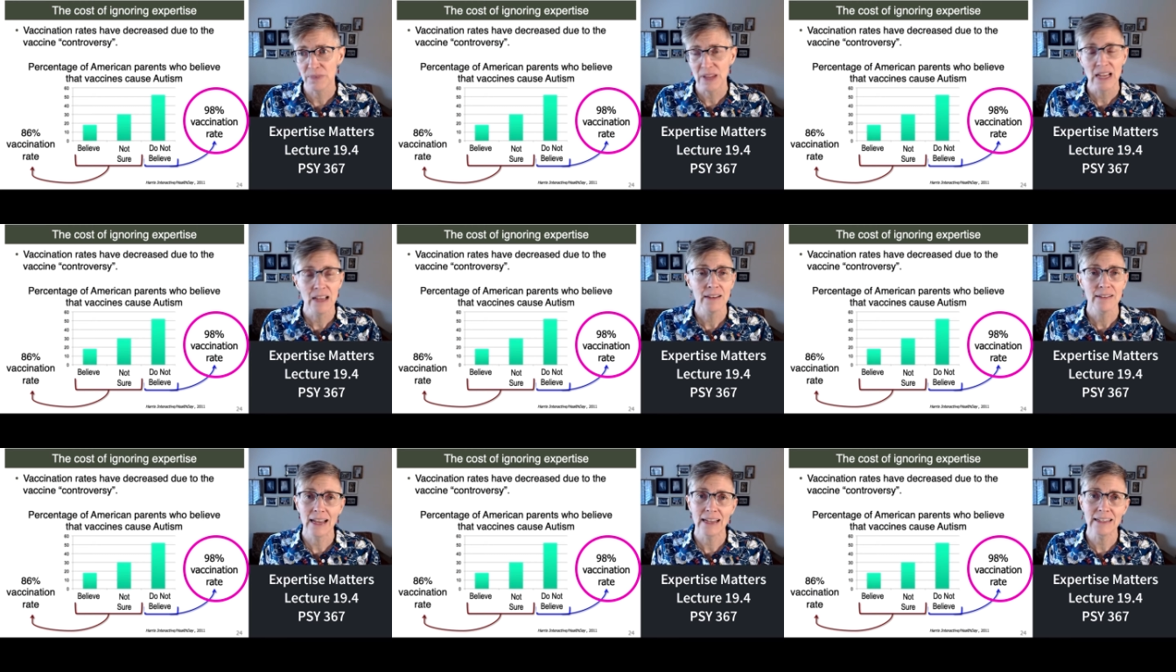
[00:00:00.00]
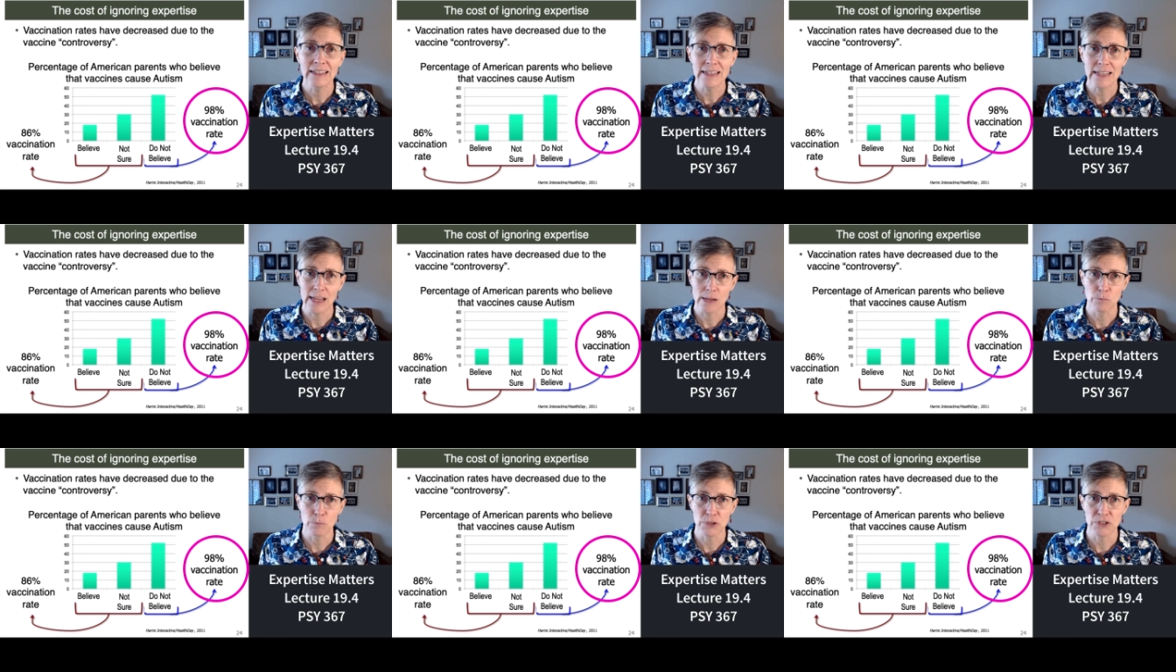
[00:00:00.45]

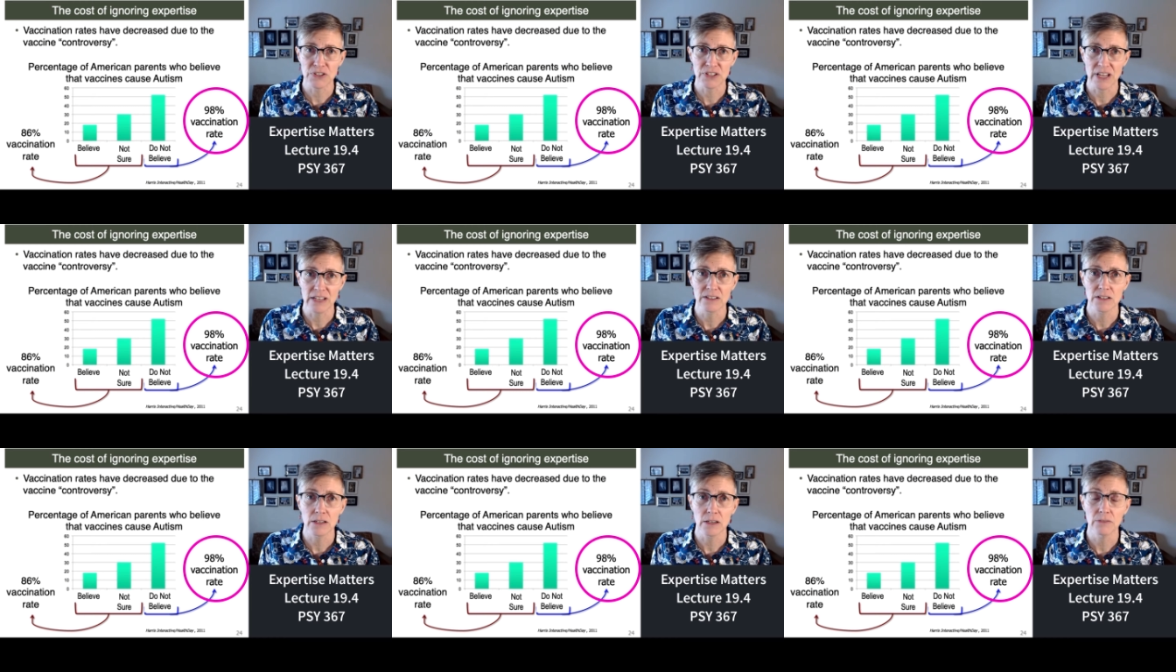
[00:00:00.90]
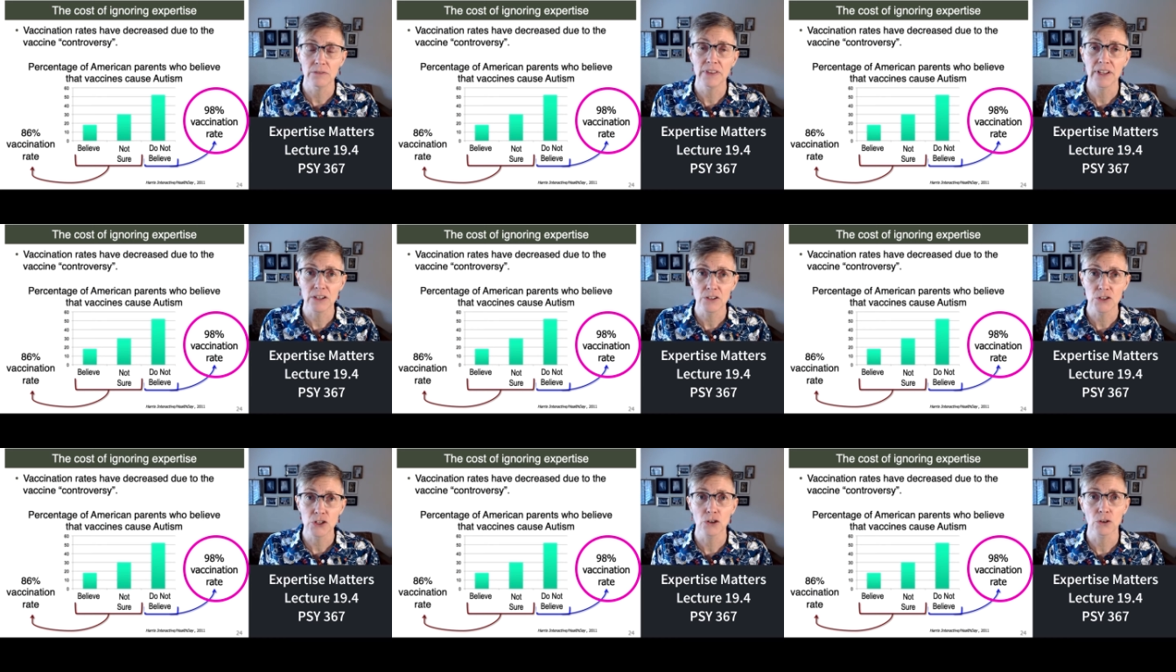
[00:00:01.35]
98% of their
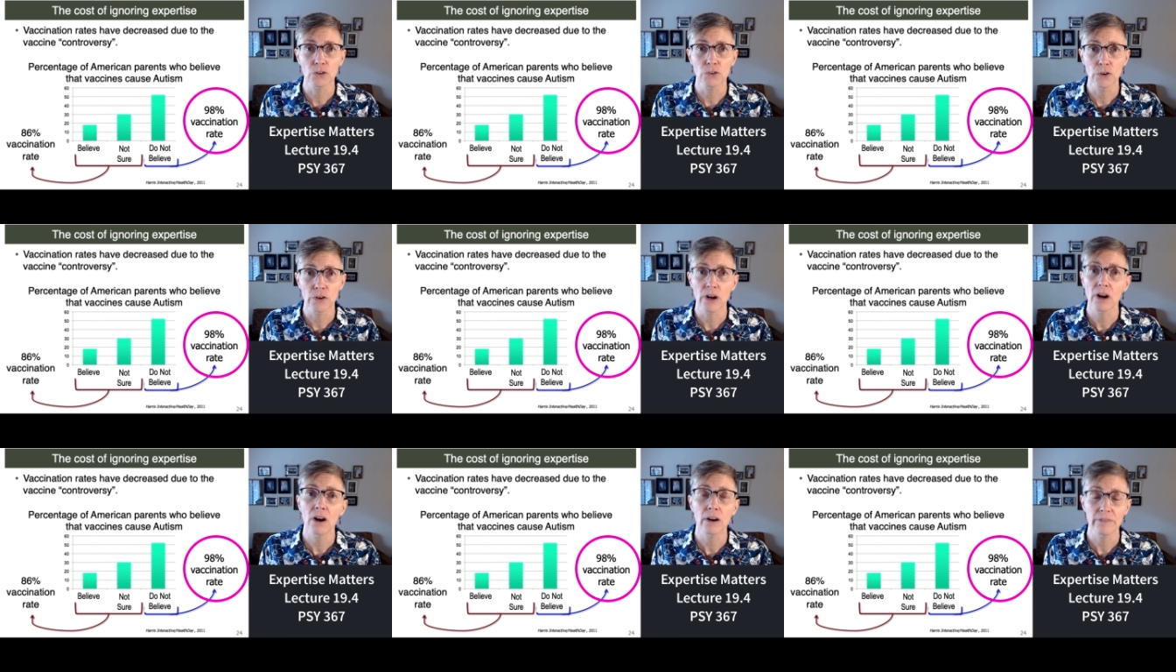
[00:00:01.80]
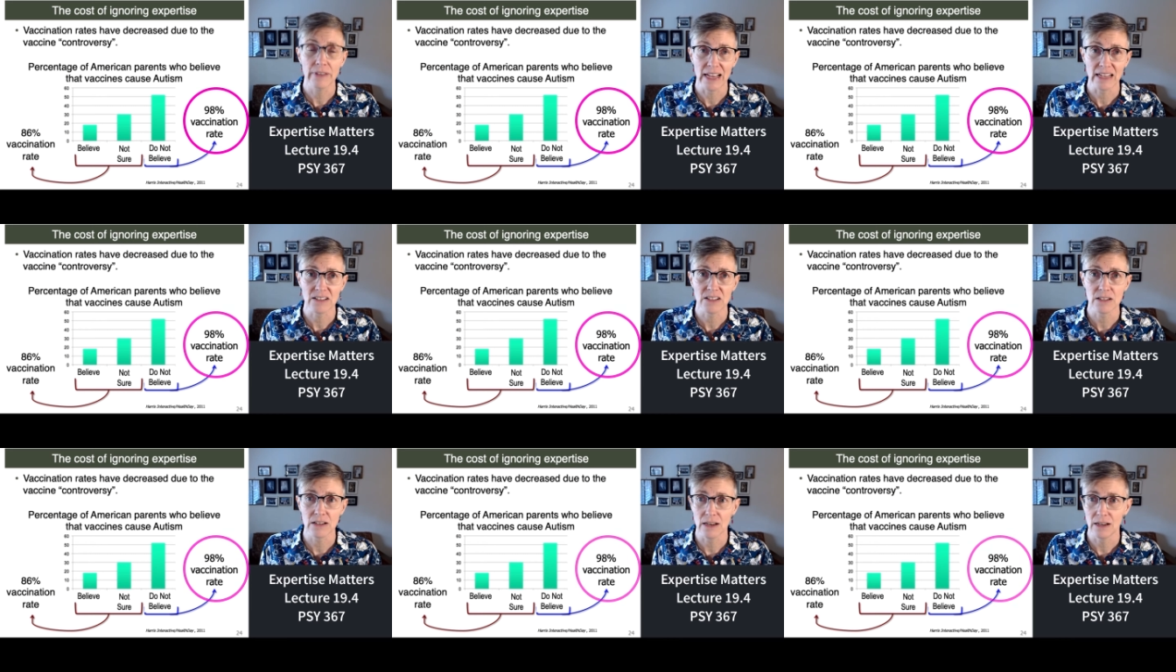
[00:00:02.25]
children are
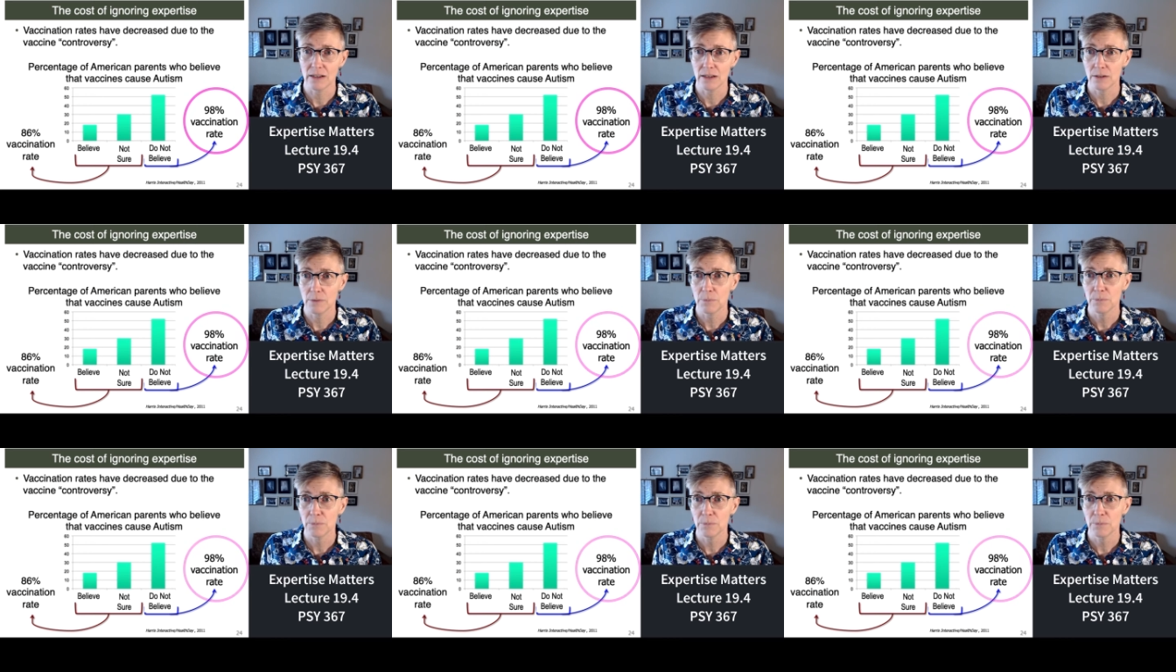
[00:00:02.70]
vaccinated.